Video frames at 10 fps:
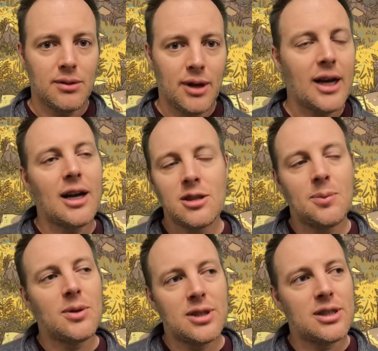I
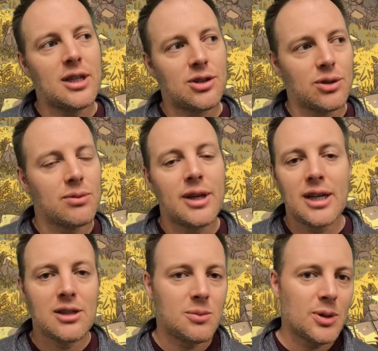suppose that's not true.
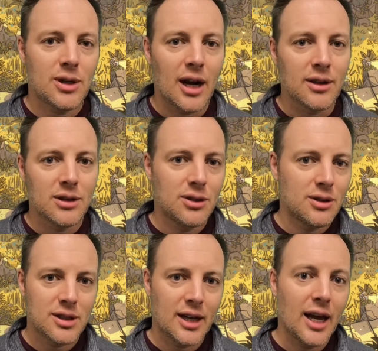Like in Spirit Island, you
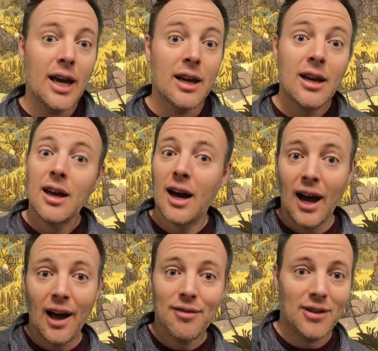could say, hey,
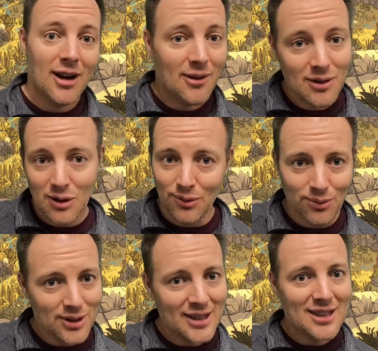I found a
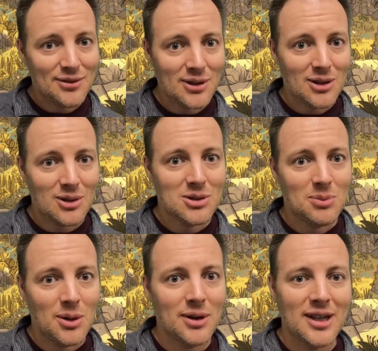really difficult
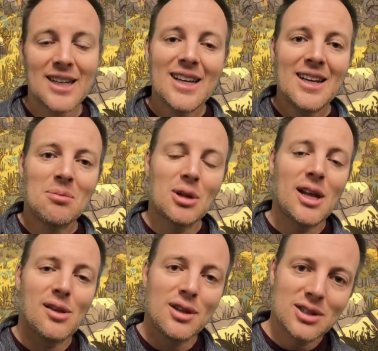opponent.
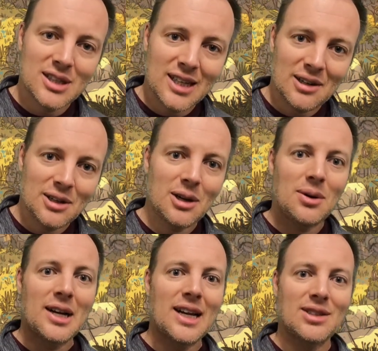Play this scenario
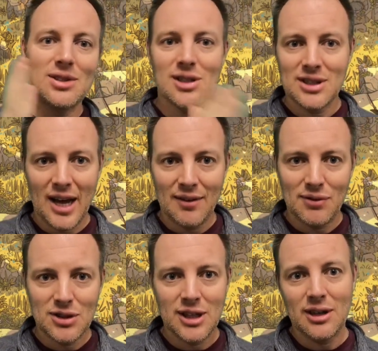against this
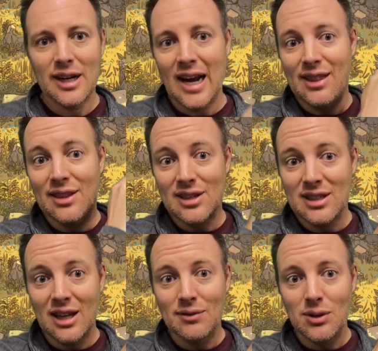adversary at
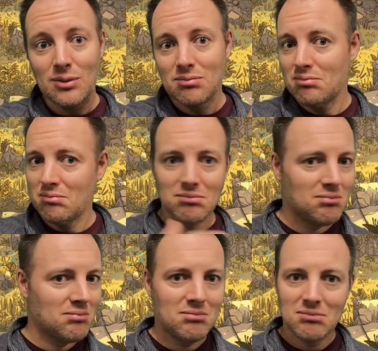this level.
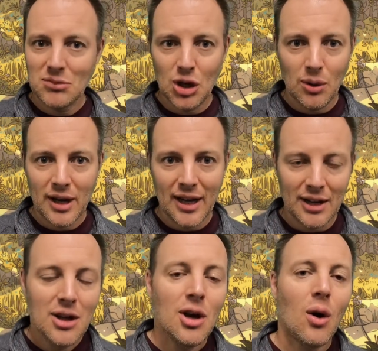go
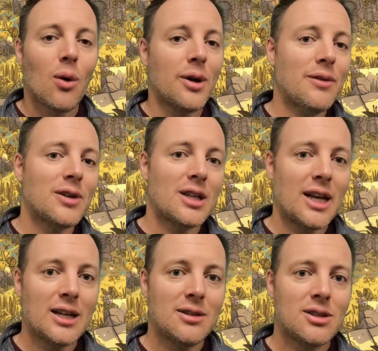ahead. Or even
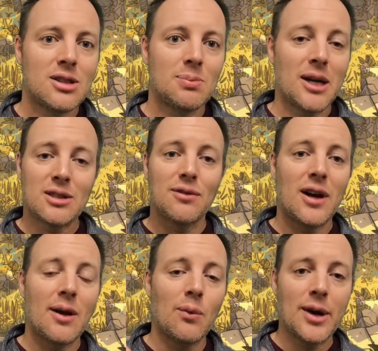like
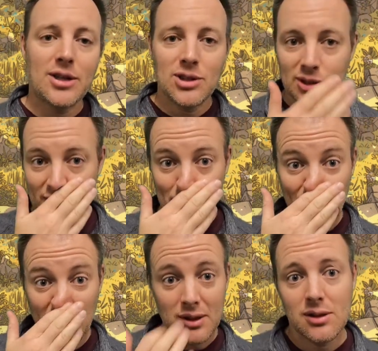specify which
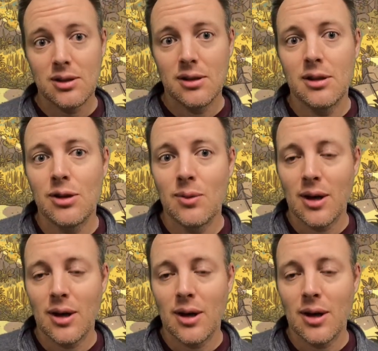spirits you